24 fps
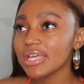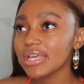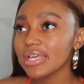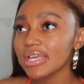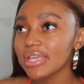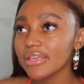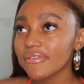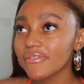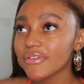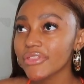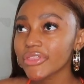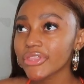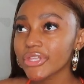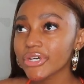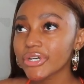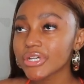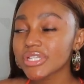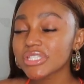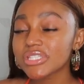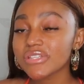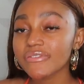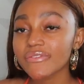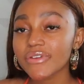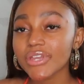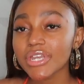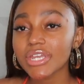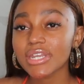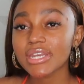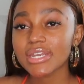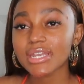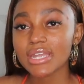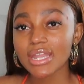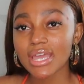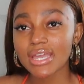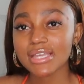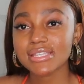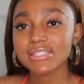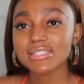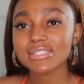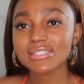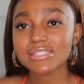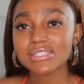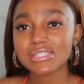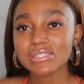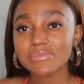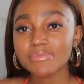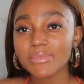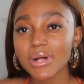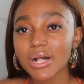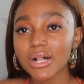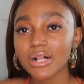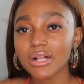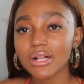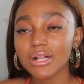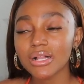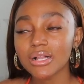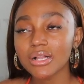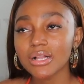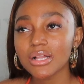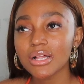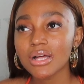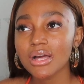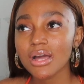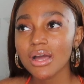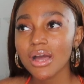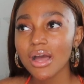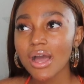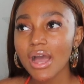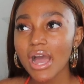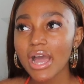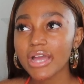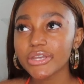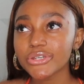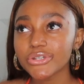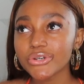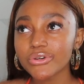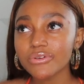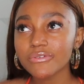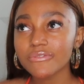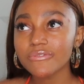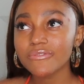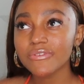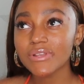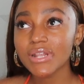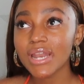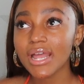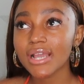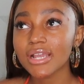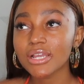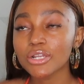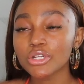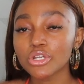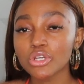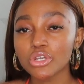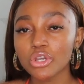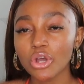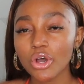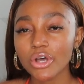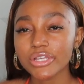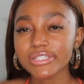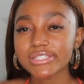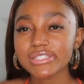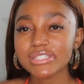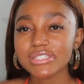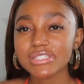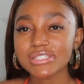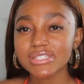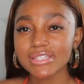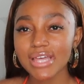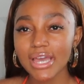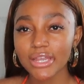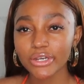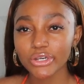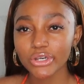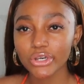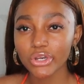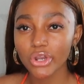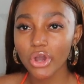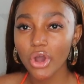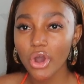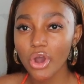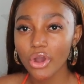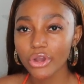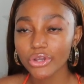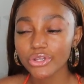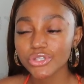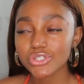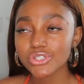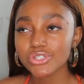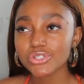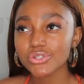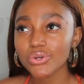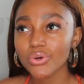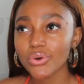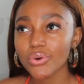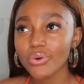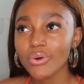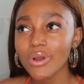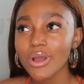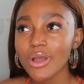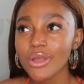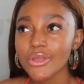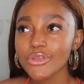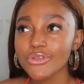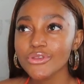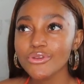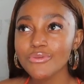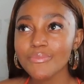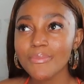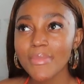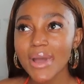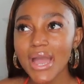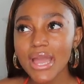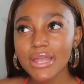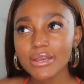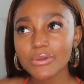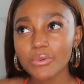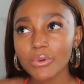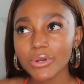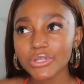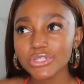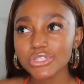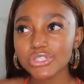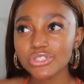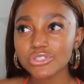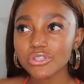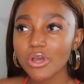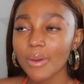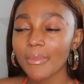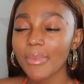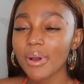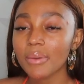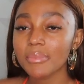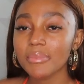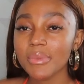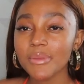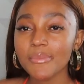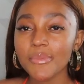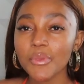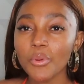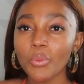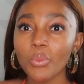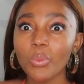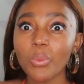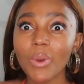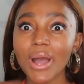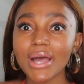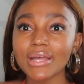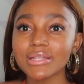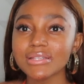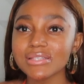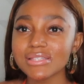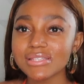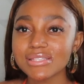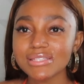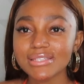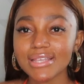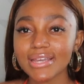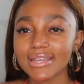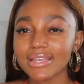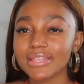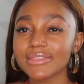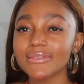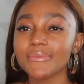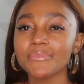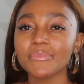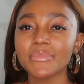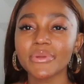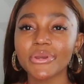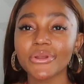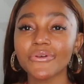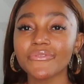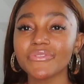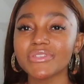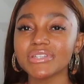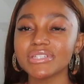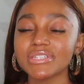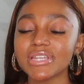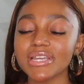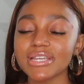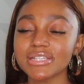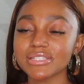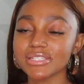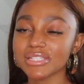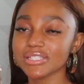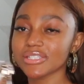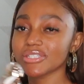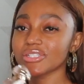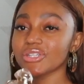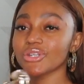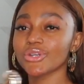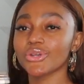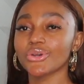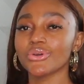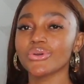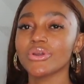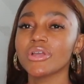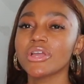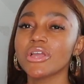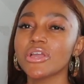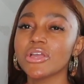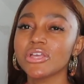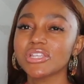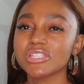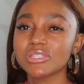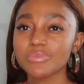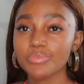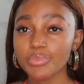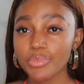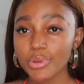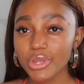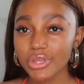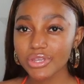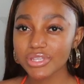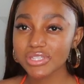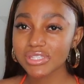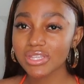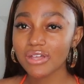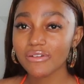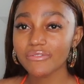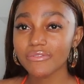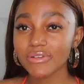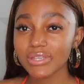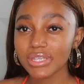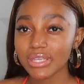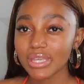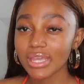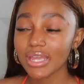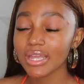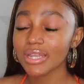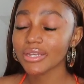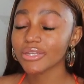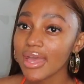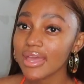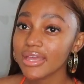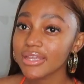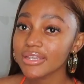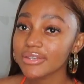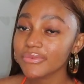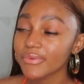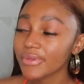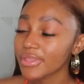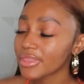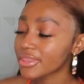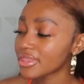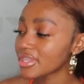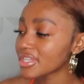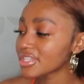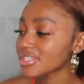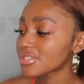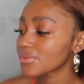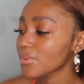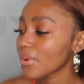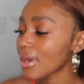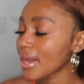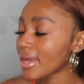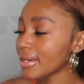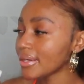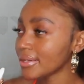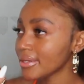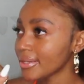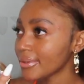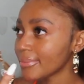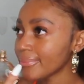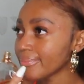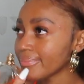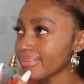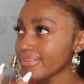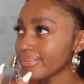even though it's a very nice smell, I don't feel like it lasts that long. So you might want to top up maybe once, like in the middle of the day, just, you know, spray yourself again. And with this one,